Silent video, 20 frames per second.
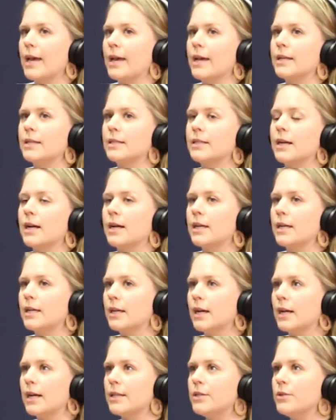And
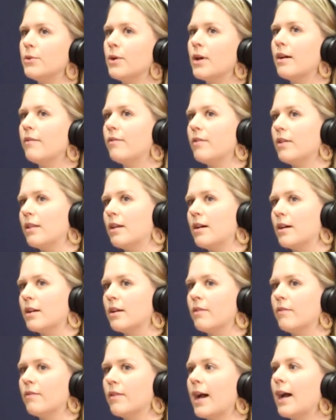I do have a lot
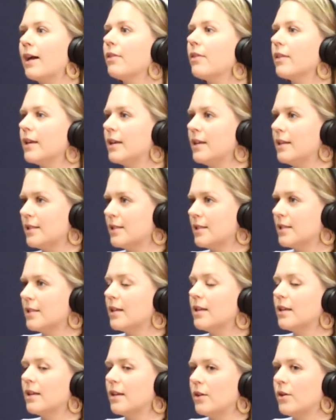of athletes,
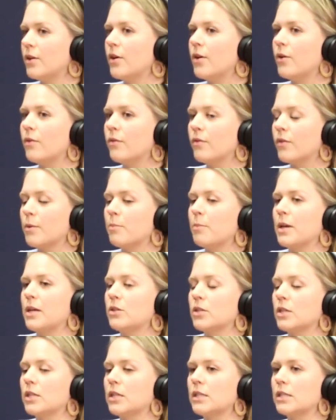for
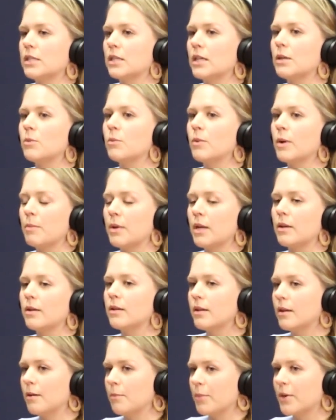patients and
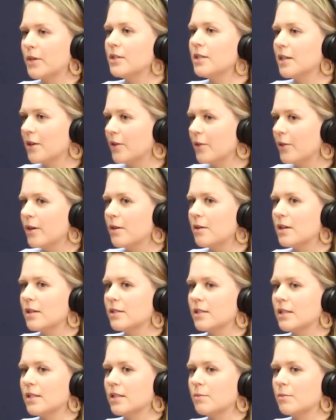women in particular, because